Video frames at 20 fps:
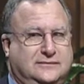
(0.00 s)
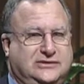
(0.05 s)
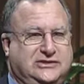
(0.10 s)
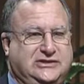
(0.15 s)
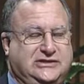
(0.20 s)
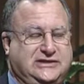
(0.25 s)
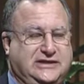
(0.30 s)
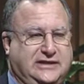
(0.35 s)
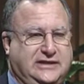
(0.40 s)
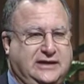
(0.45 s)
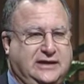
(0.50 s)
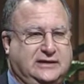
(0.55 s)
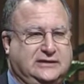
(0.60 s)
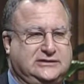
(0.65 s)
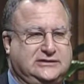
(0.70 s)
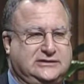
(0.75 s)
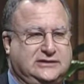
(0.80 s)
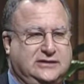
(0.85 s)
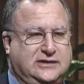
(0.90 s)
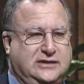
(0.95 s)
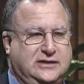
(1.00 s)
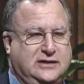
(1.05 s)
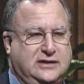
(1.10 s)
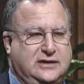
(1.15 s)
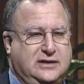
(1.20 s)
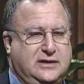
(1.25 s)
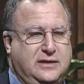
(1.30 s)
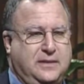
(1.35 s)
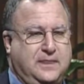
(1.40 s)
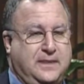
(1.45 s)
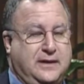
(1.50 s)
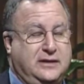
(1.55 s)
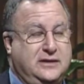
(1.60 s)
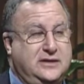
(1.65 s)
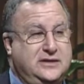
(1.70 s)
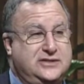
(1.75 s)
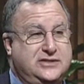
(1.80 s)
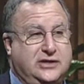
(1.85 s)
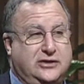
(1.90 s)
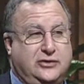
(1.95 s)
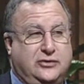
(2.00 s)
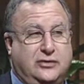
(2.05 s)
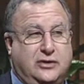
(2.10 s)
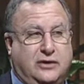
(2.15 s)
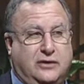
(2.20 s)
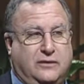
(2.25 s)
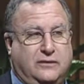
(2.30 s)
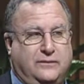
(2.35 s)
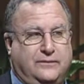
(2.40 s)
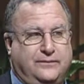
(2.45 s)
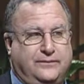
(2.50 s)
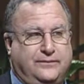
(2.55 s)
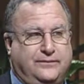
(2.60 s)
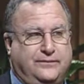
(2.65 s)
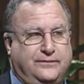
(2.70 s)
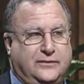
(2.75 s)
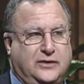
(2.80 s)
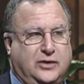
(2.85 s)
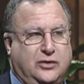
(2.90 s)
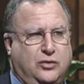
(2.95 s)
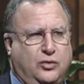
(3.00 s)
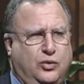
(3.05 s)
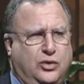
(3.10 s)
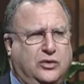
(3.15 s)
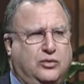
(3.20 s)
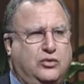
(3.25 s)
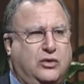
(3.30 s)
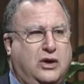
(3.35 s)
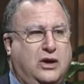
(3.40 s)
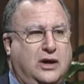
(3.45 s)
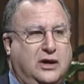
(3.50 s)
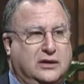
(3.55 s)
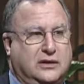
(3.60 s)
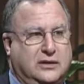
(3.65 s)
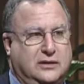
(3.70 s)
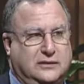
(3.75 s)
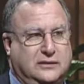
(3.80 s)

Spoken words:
She said, yes. He said, we're wrong.